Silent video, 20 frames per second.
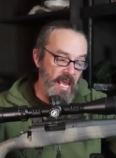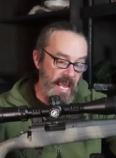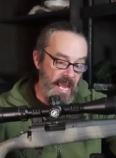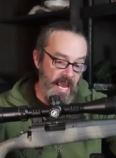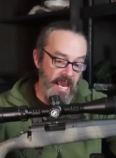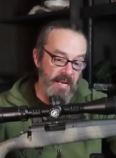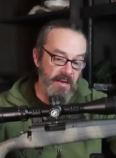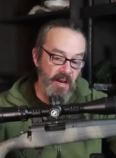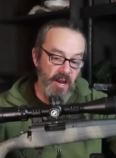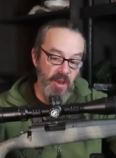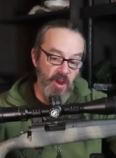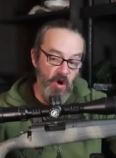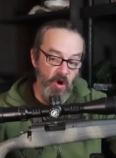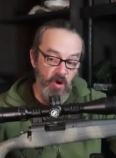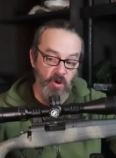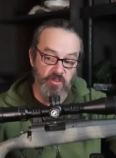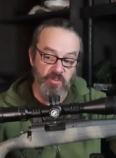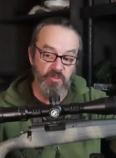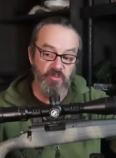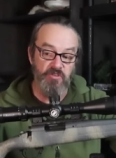And I
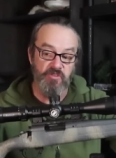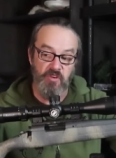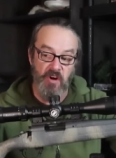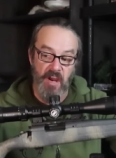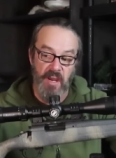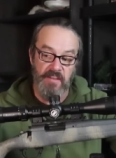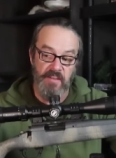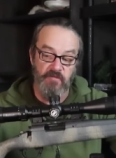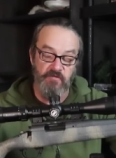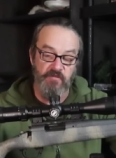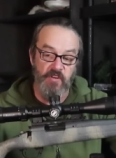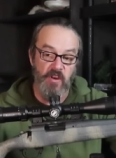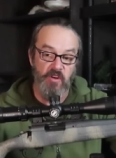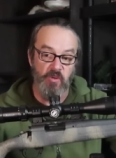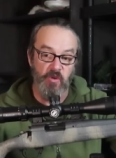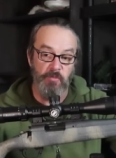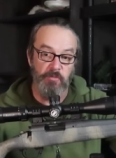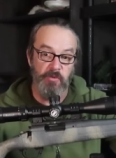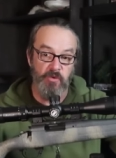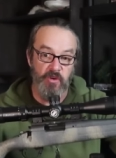also tried the
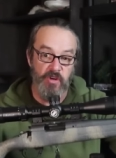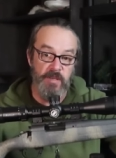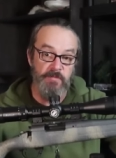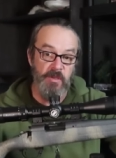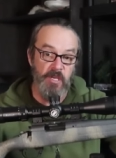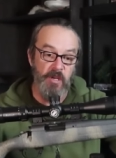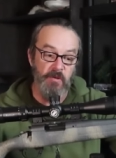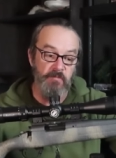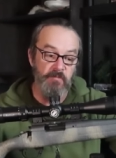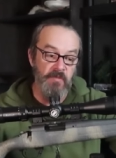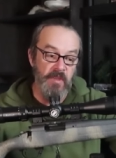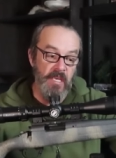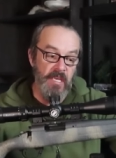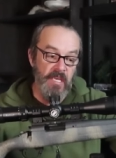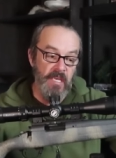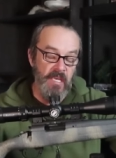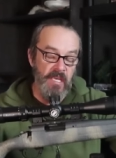Federal Premium